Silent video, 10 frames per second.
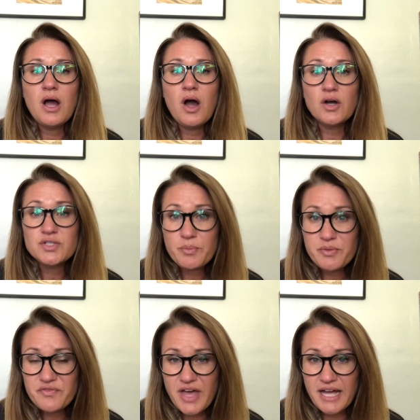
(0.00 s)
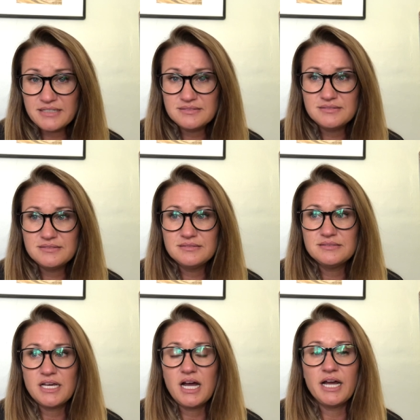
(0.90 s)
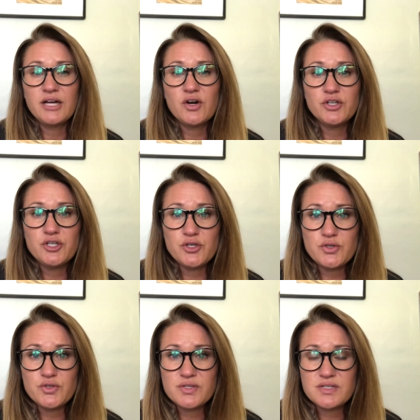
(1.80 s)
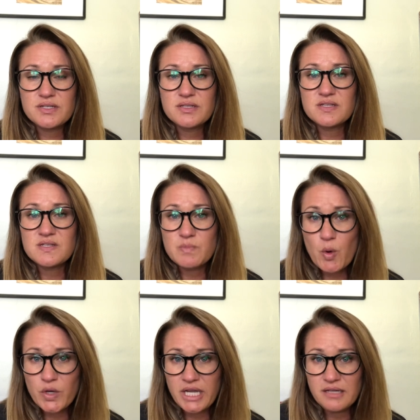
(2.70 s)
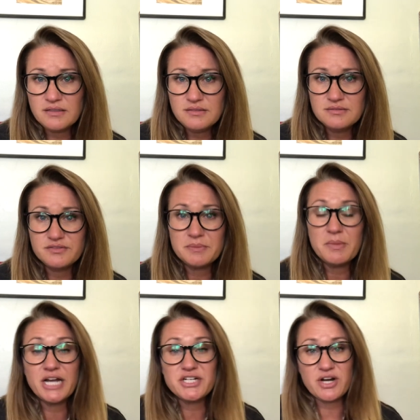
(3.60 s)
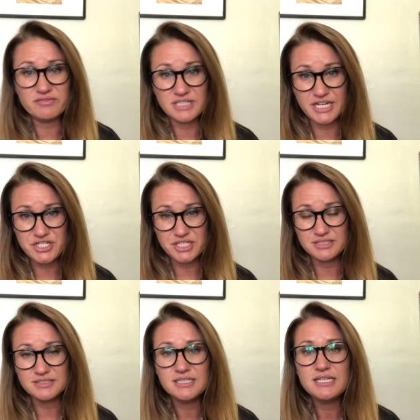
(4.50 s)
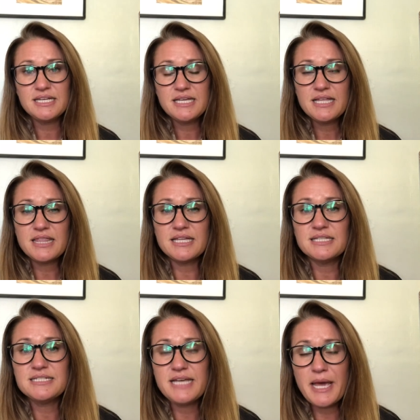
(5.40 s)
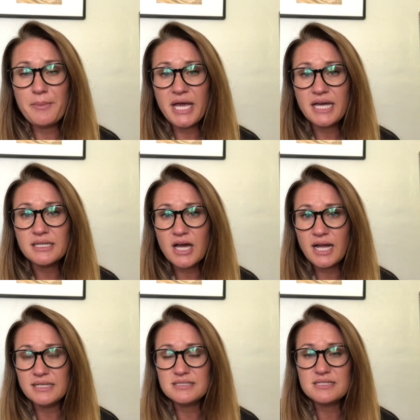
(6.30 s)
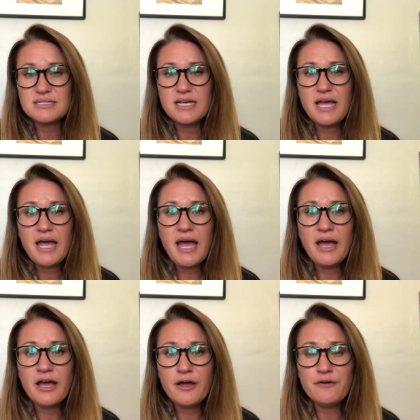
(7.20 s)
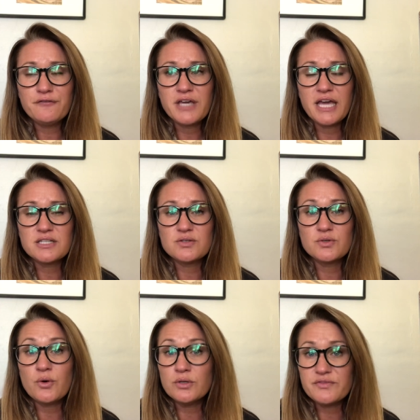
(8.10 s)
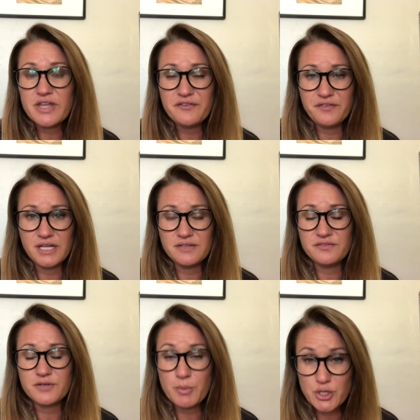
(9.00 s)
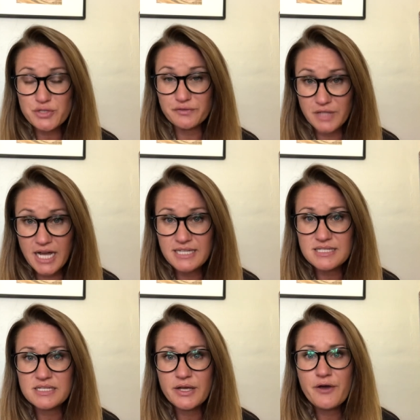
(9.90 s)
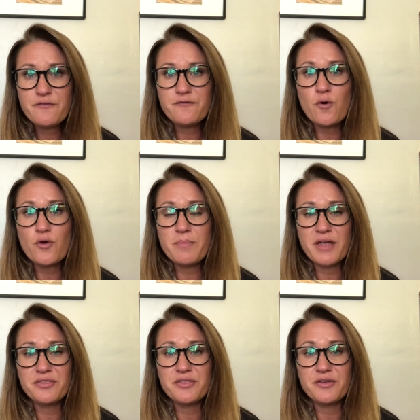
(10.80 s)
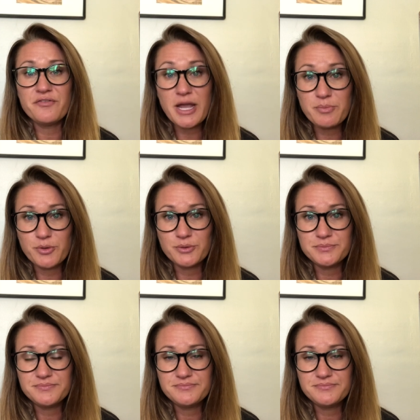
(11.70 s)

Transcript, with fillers: On top of that, I got news this morning from my travel agent that LATAM Airlines have cancelled all of their commercial flights for the month of April.